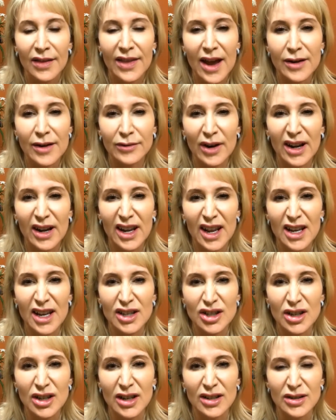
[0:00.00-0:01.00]

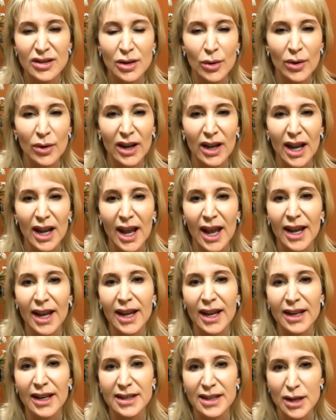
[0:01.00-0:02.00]
radiation is going
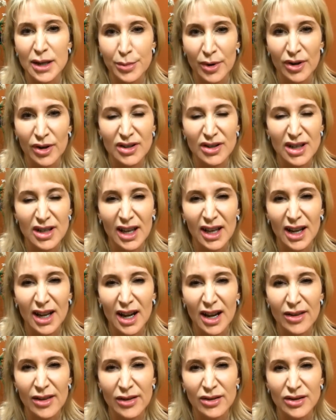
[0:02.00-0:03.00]
any deeper to hit
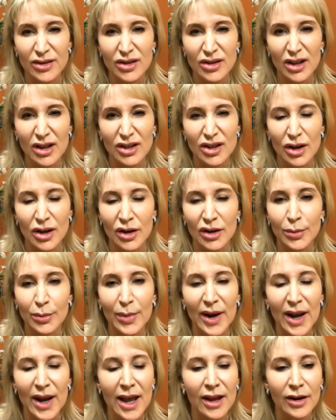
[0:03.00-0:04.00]
any of those structures.
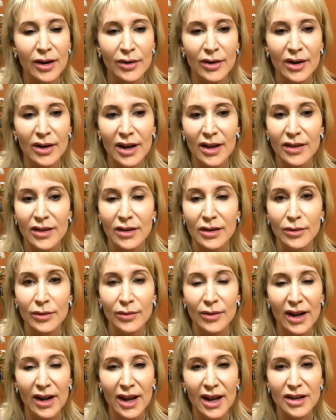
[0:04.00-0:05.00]
But I agree, the
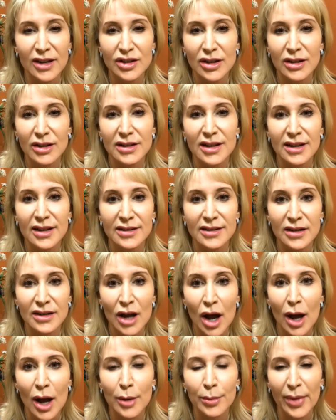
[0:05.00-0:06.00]
radiation does
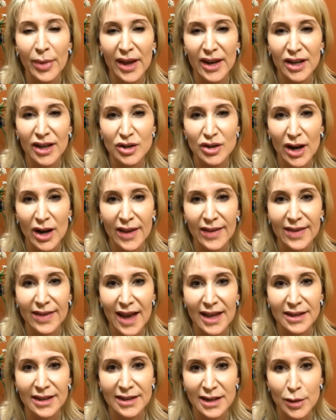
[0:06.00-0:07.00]
not penetrate
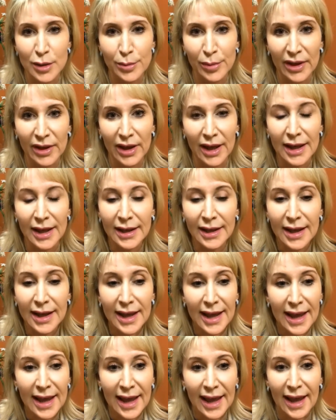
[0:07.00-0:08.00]
that deeply.
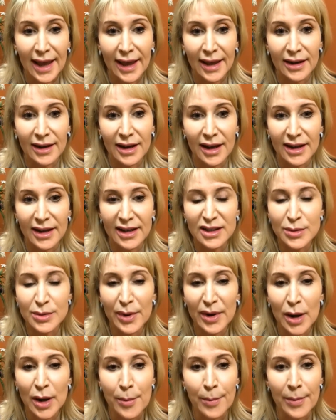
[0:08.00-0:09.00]
And it's
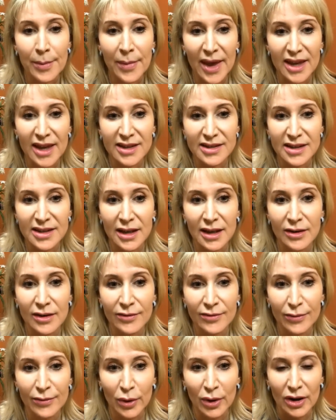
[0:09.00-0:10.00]
been
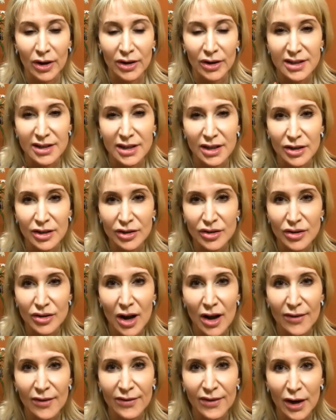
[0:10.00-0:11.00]
amazing for tear
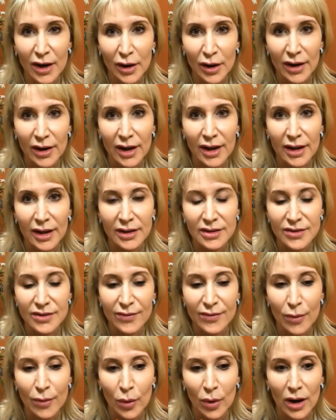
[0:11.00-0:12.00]
trough areas,
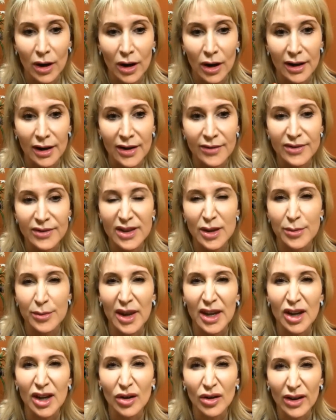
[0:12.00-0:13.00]
for even the
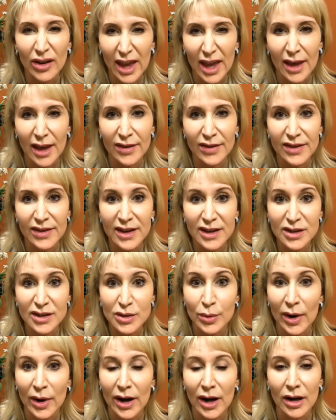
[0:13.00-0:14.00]
medial
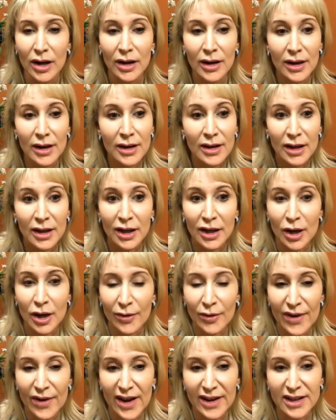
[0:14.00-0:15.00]
canthus, where, you
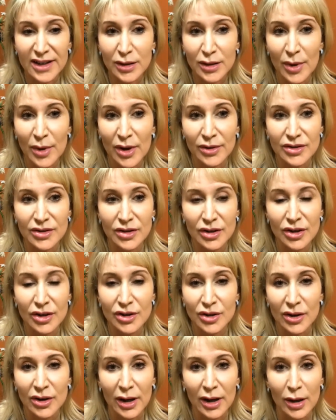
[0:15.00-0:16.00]
know, if I did Mohs
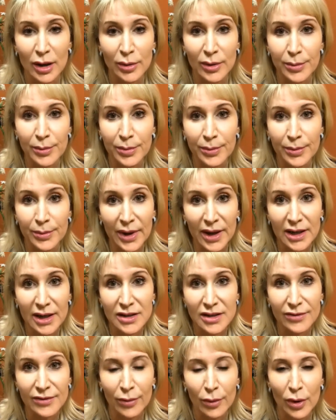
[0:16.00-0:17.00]
surgery, it would be
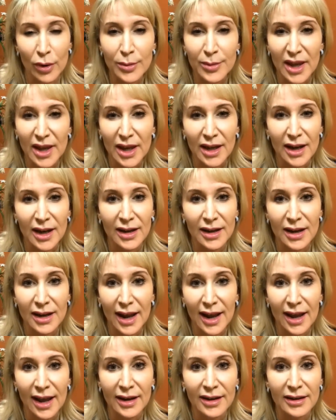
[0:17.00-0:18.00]
deforming,
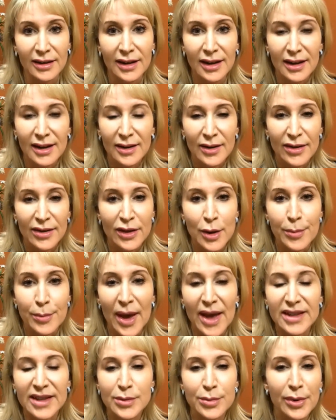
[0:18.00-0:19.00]
and the
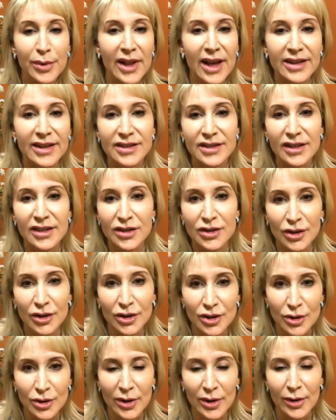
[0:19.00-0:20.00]
best plastic
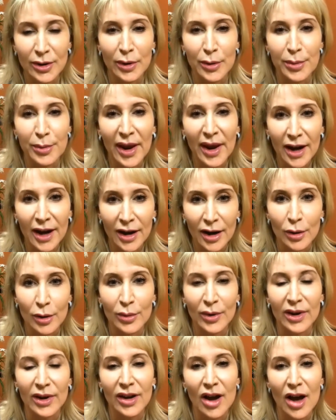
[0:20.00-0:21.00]
surgery repair
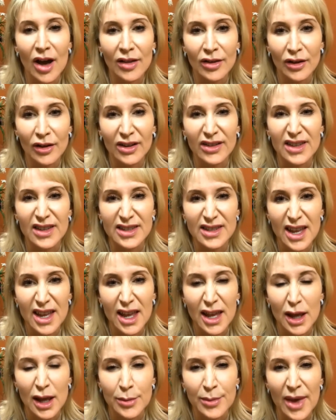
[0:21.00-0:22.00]
would not look the
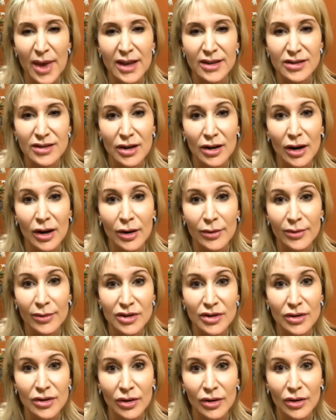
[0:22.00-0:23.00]
same as their
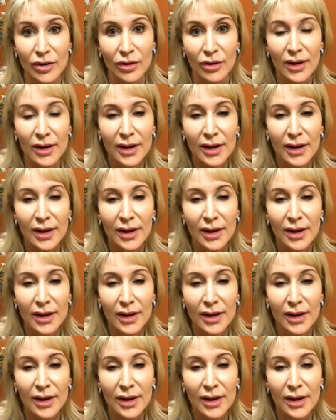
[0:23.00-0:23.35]
original